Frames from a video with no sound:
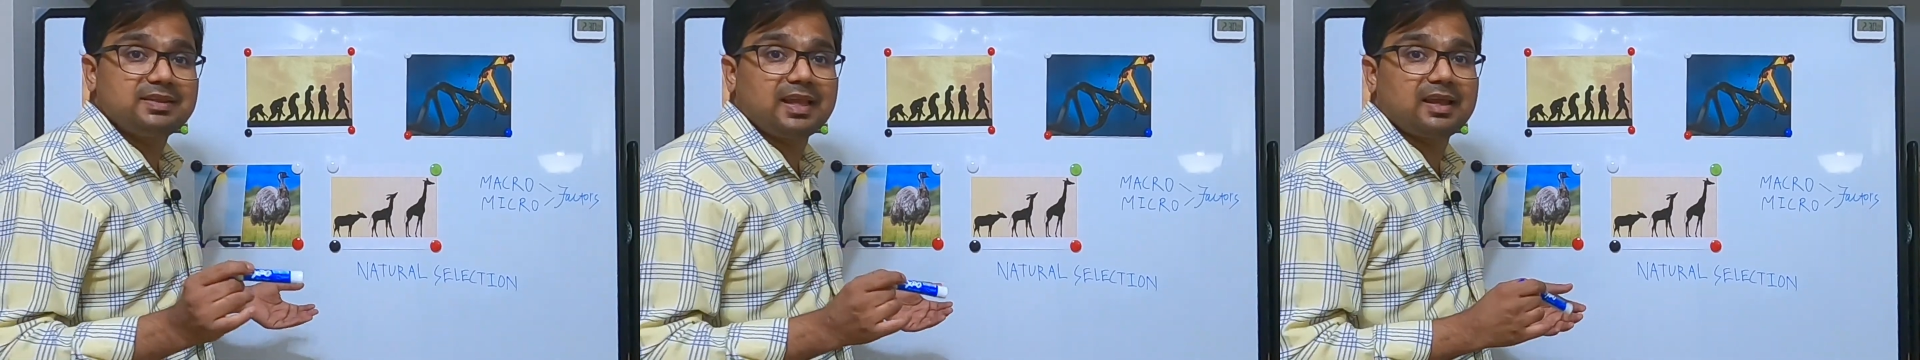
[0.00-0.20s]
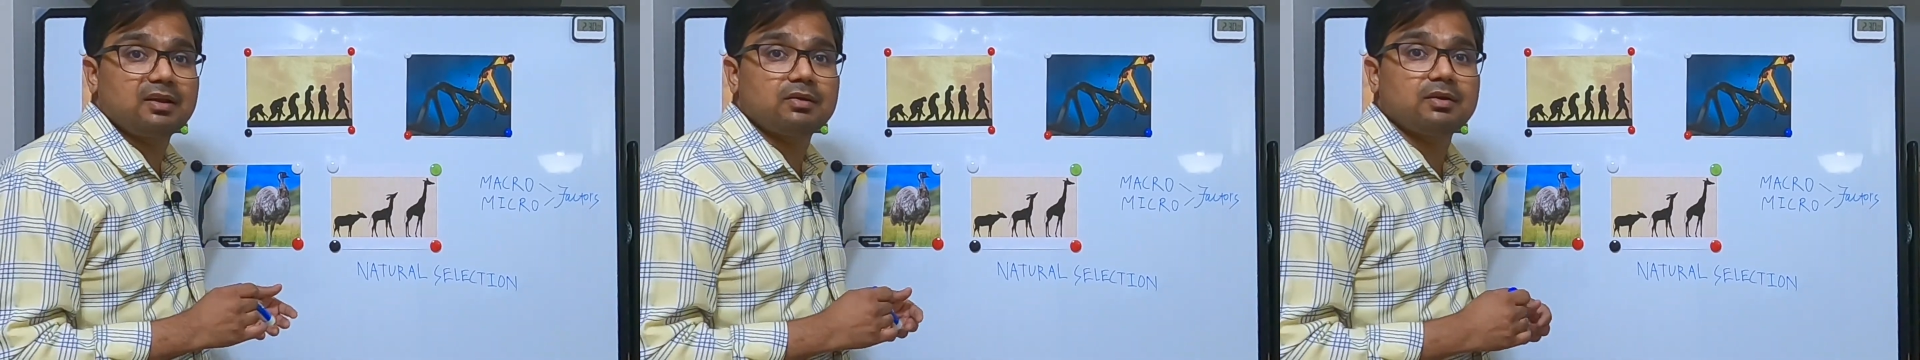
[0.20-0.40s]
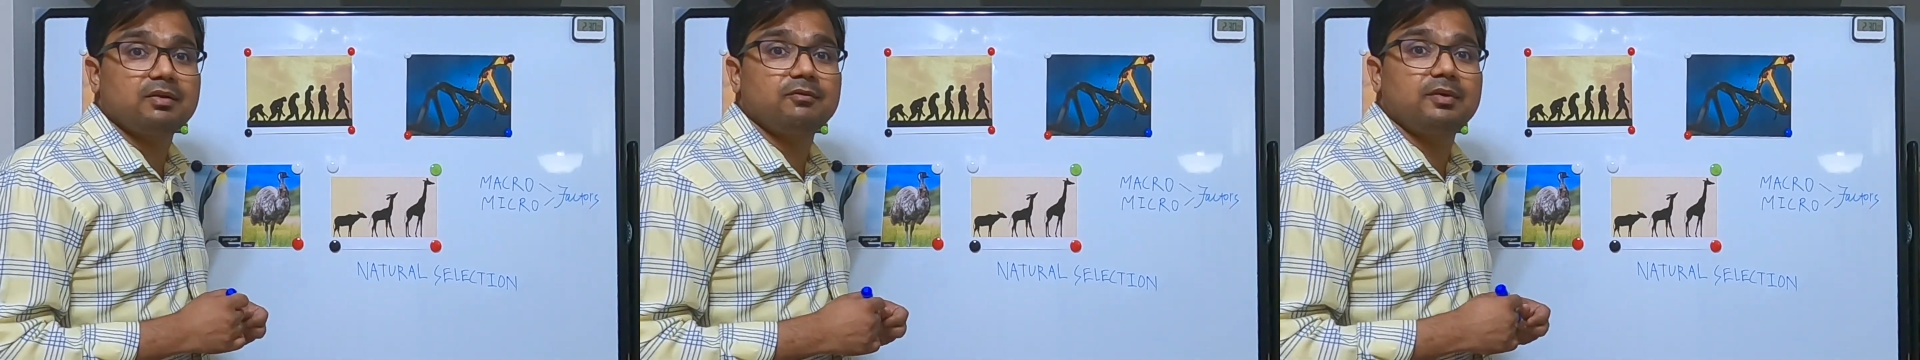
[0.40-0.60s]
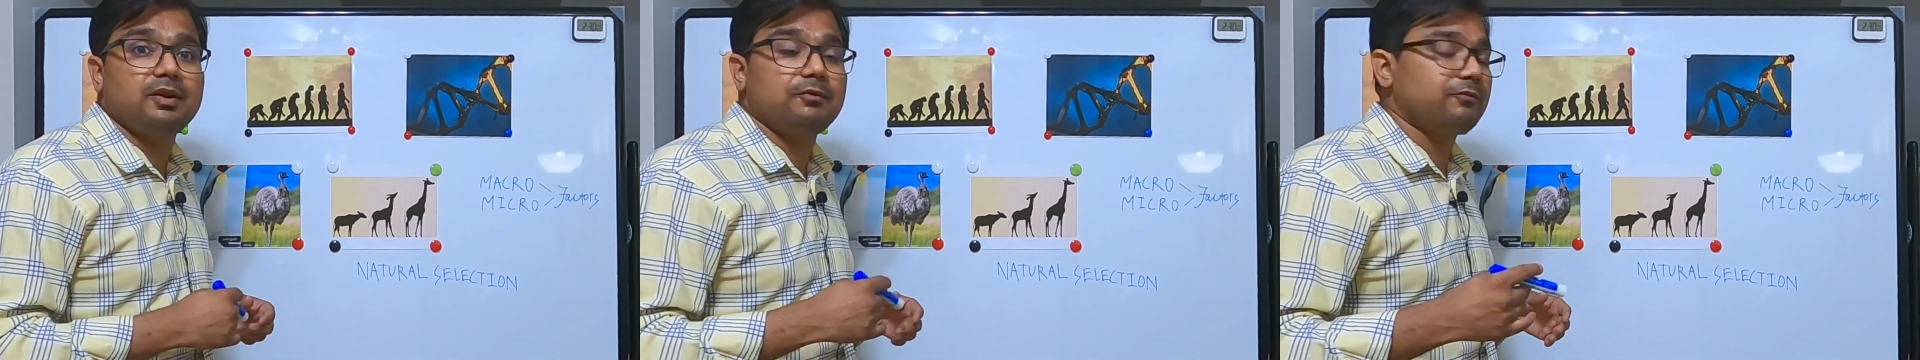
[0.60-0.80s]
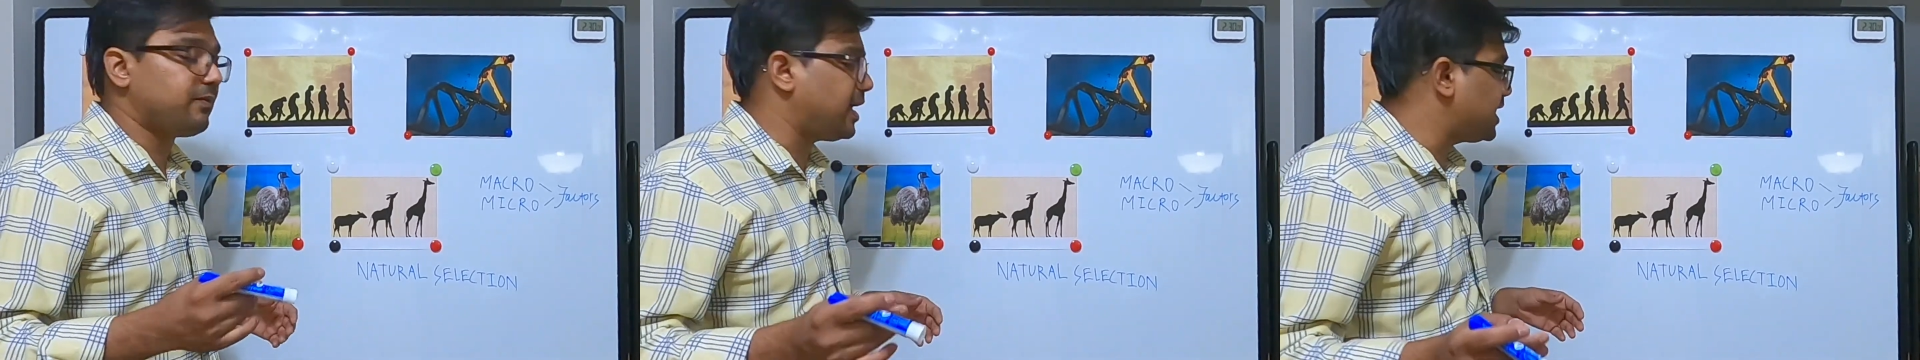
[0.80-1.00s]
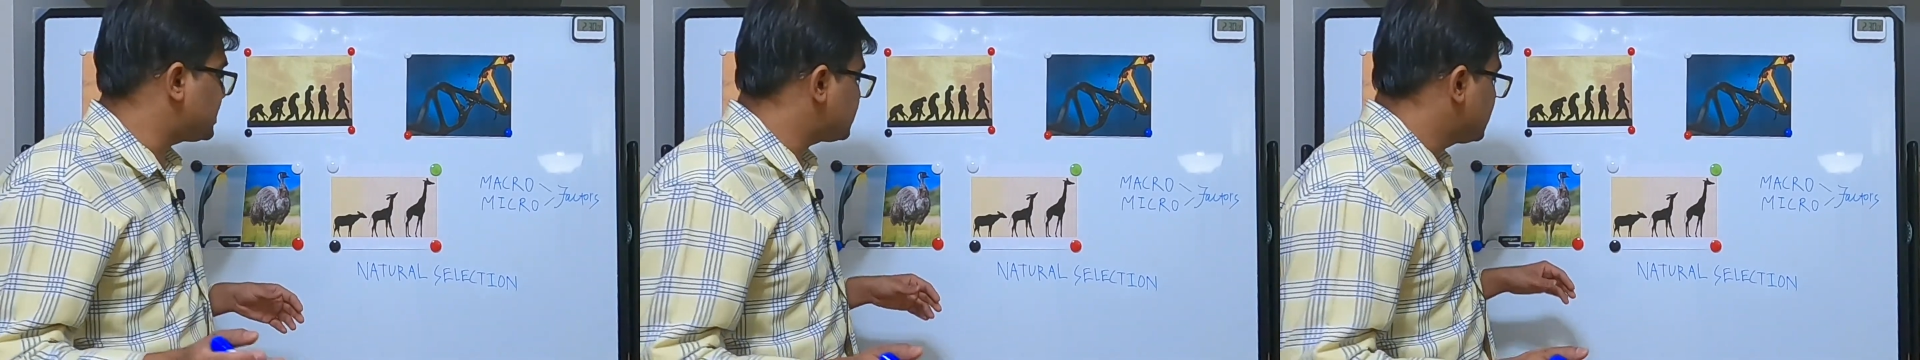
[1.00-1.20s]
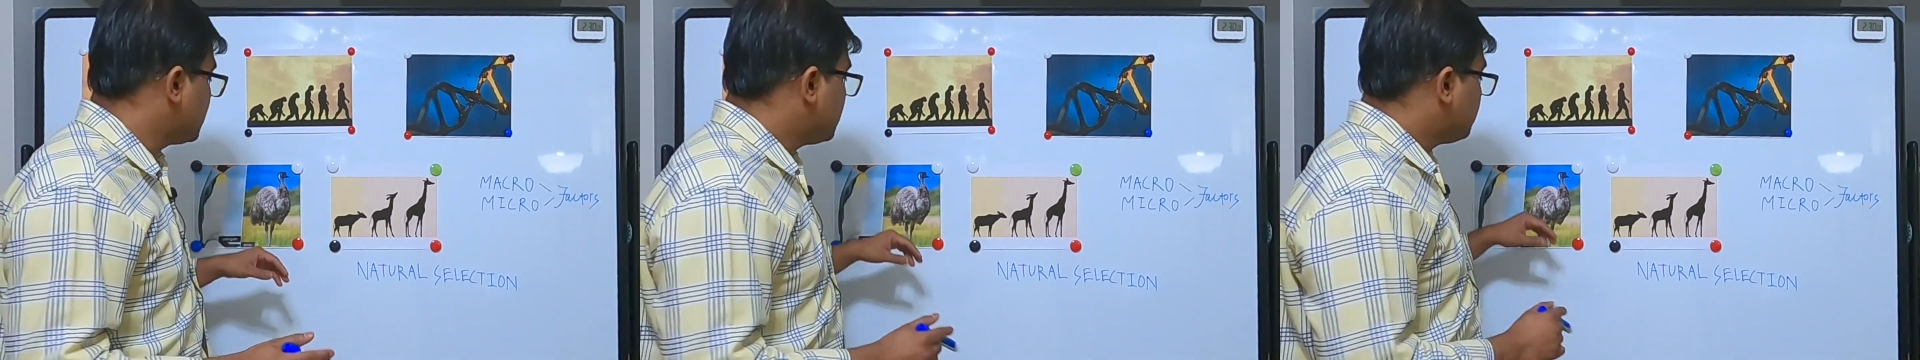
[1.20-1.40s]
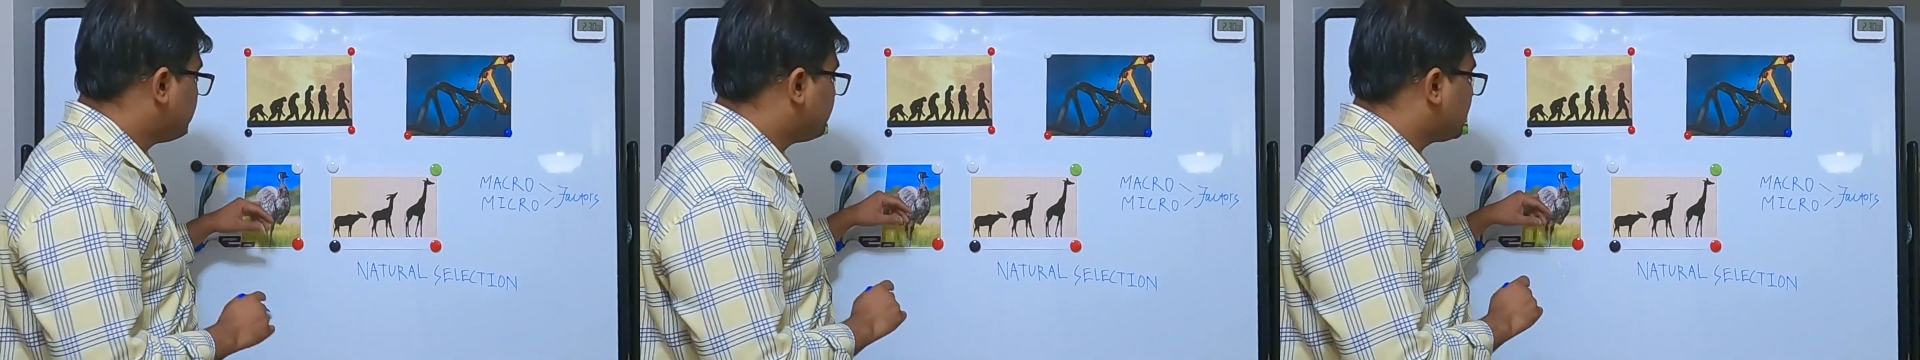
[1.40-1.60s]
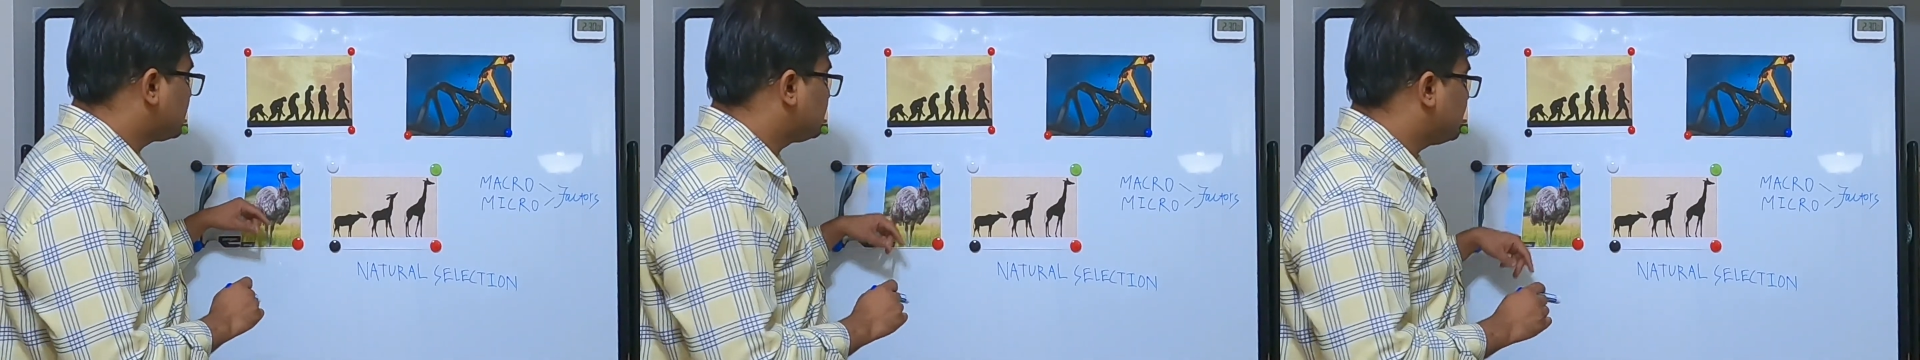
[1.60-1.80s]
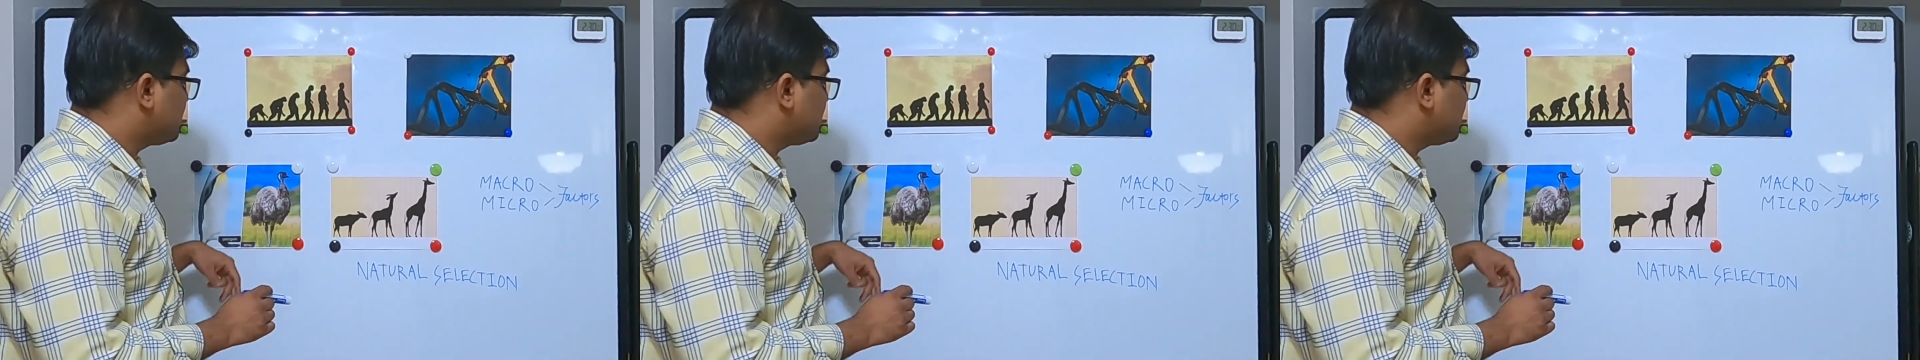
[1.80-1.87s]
They can run very fast, but